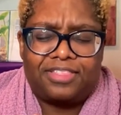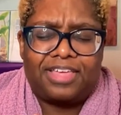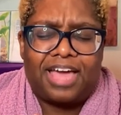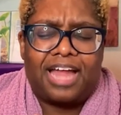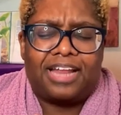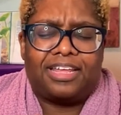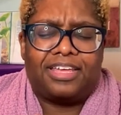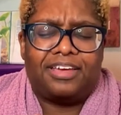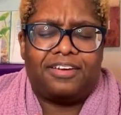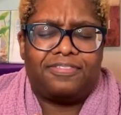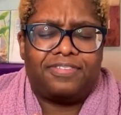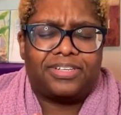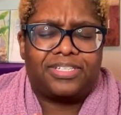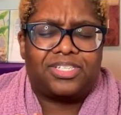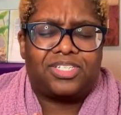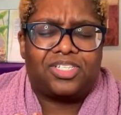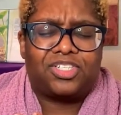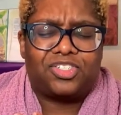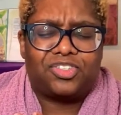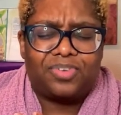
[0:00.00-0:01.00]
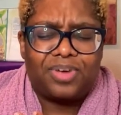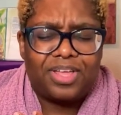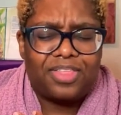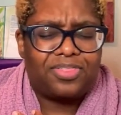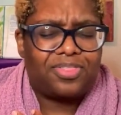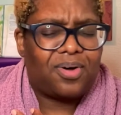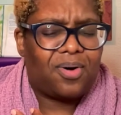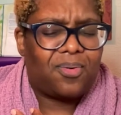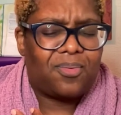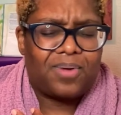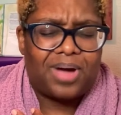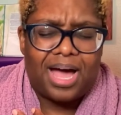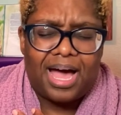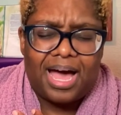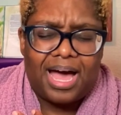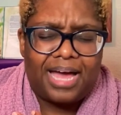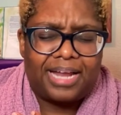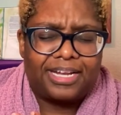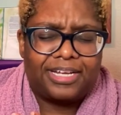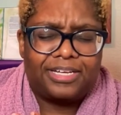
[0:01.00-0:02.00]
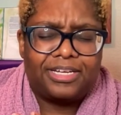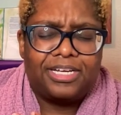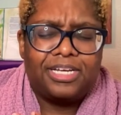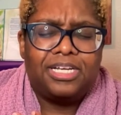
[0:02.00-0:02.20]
God, give us strength, oh God,